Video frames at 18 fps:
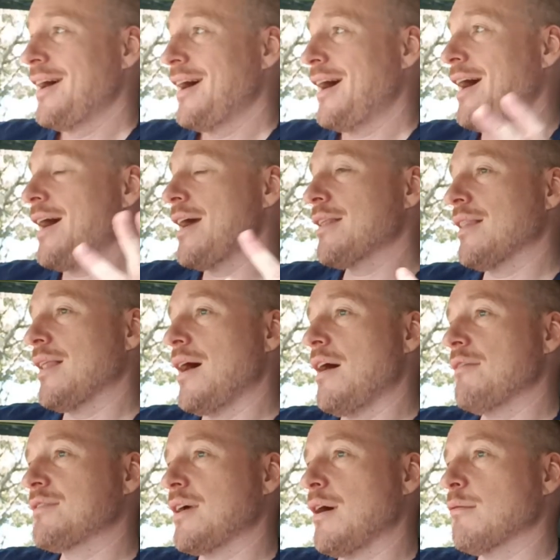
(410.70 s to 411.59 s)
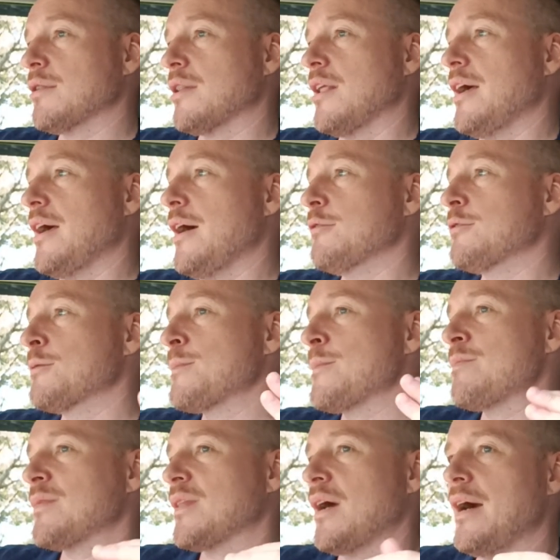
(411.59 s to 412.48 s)
I laughed out loud.
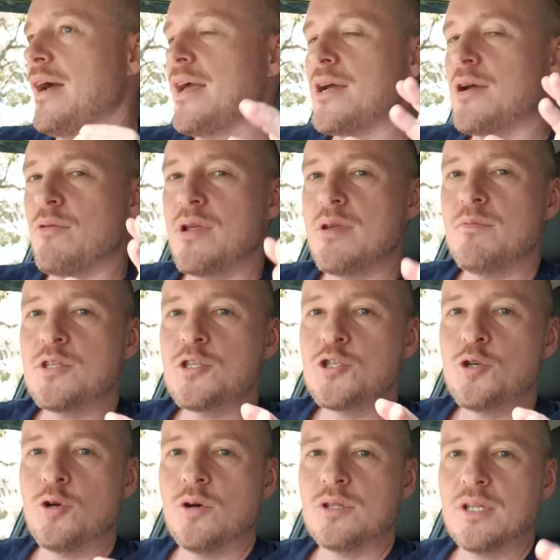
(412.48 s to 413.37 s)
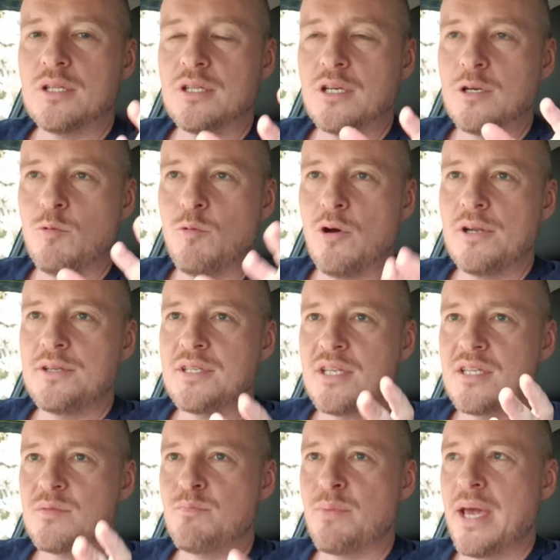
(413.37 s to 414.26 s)
I agree with John that the
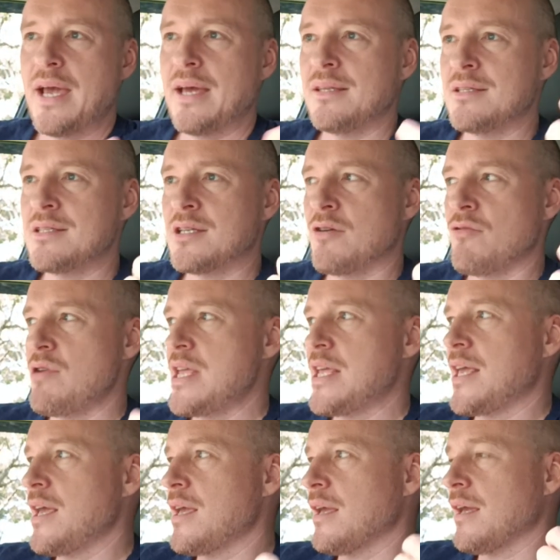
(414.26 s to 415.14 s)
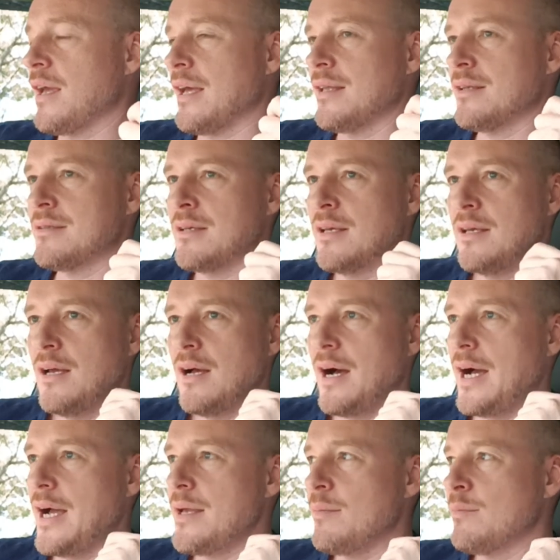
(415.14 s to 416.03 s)
quality is bad, it's creaking, and
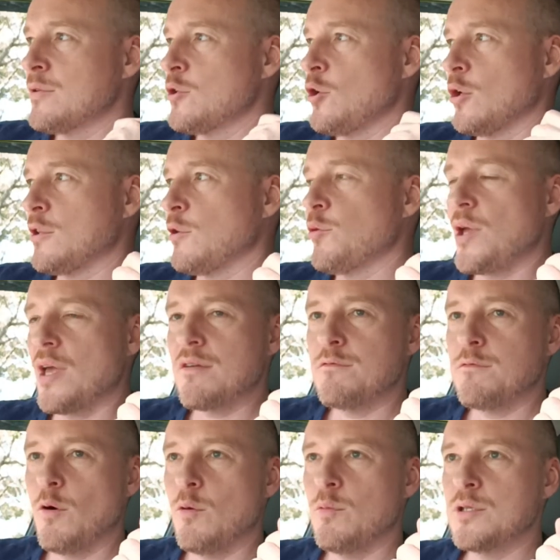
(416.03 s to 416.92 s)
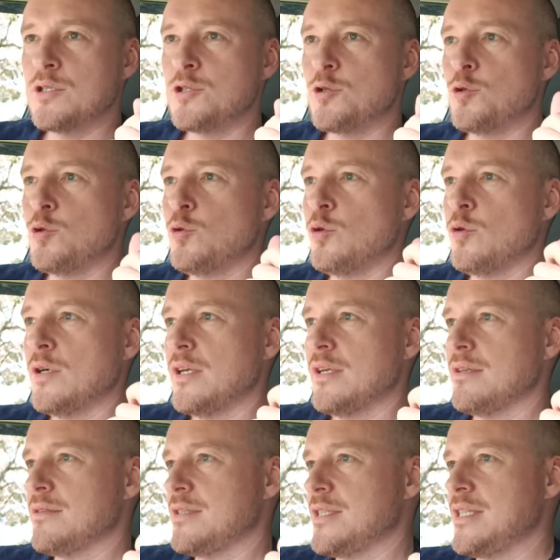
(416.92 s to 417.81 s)
I am not looking forward to
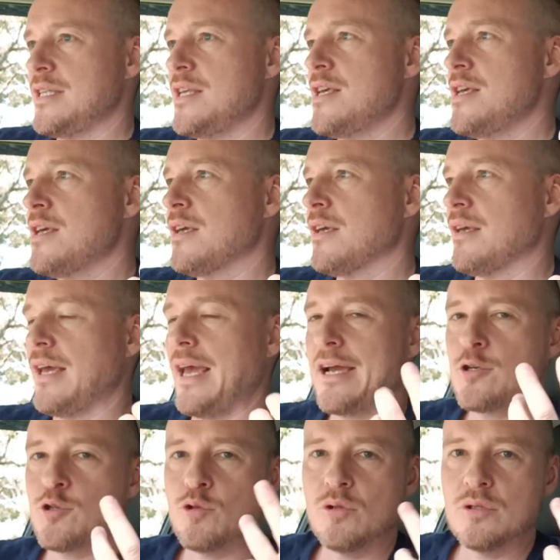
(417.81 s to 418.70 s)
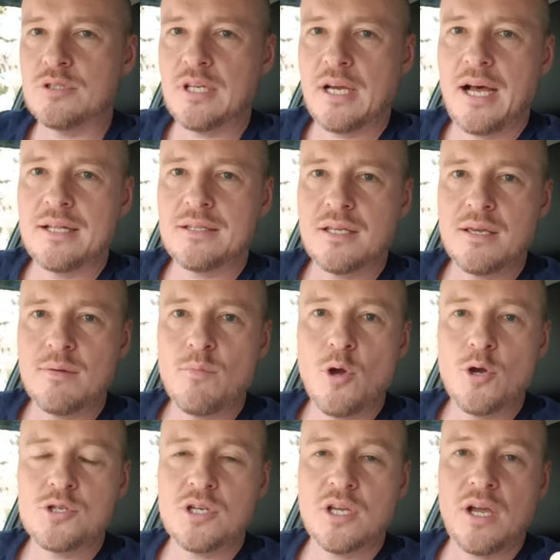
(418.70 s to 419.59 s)
seeing actual data
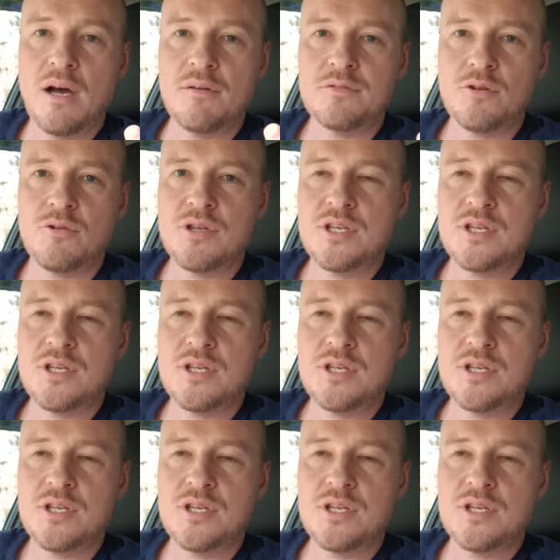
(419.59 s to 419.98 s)
emerging after